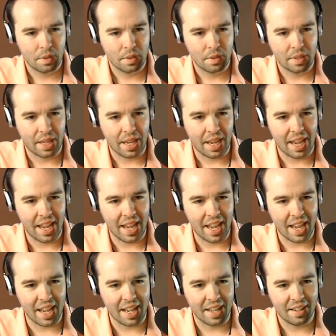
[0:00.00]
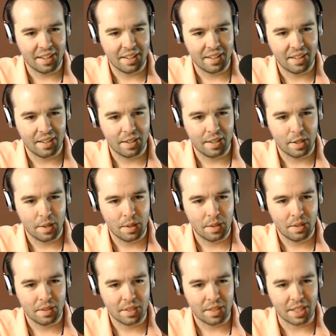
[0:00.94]
Yeah!
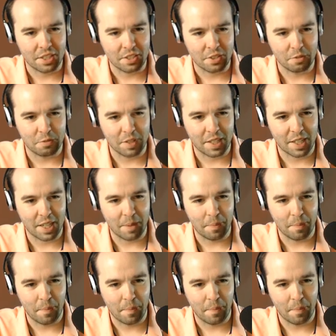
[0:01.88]
Okay, just don't fuck it up.